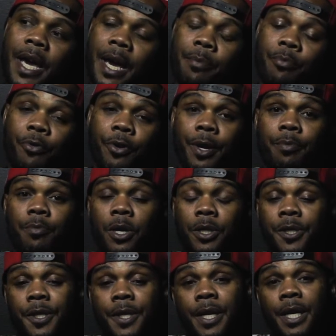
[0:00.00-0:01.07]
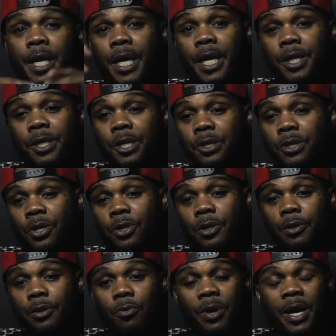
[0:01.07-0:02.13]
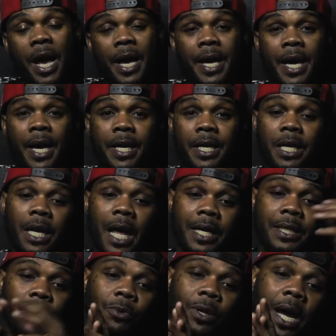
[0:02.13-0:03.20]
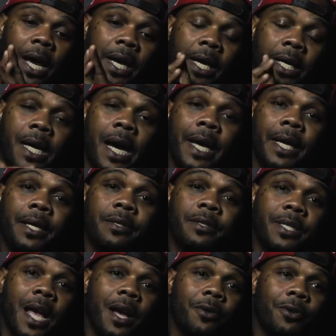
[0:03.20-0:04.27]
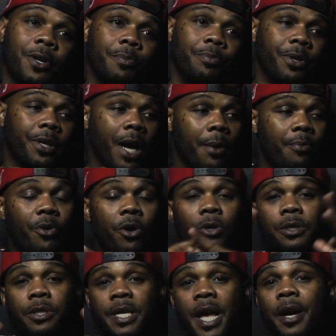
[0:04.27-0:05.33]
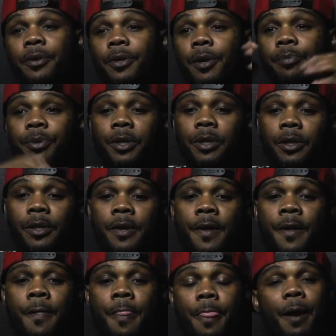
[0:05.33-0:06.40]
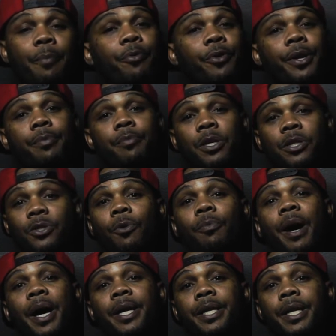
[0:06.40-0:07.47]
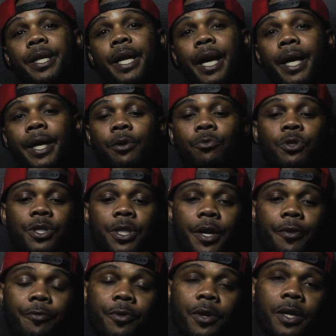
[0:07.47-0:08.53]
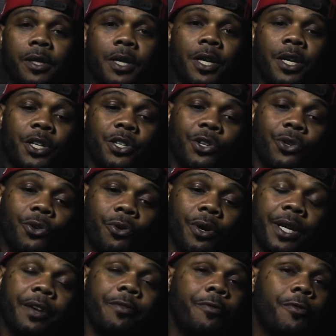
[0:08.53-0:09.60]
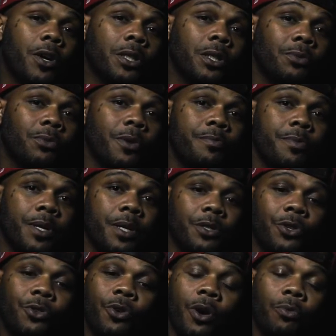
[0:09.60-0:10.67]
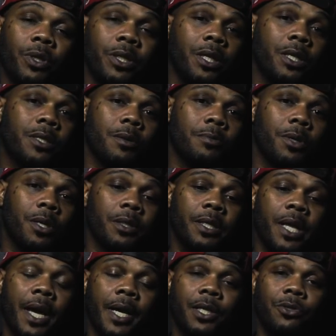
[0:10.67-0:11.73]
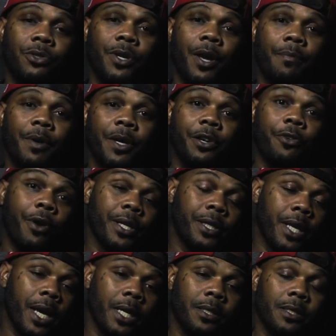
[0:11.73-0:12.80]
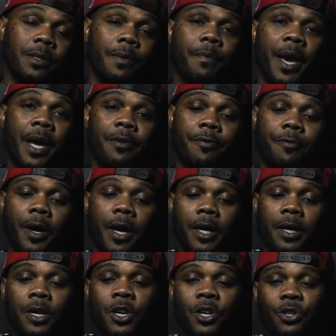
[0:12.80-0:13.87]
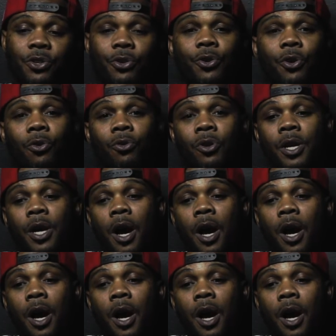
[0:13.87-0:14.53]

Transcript: And pretty much he just took what I had, he liked it what I had. I had a sound up here, I brought a sound up here that pretty much nobody didn't have. It was different, you know, and they fucked it with me, you know, and we did some good things, you know what I mean? Great things, as a matter of fact, you know.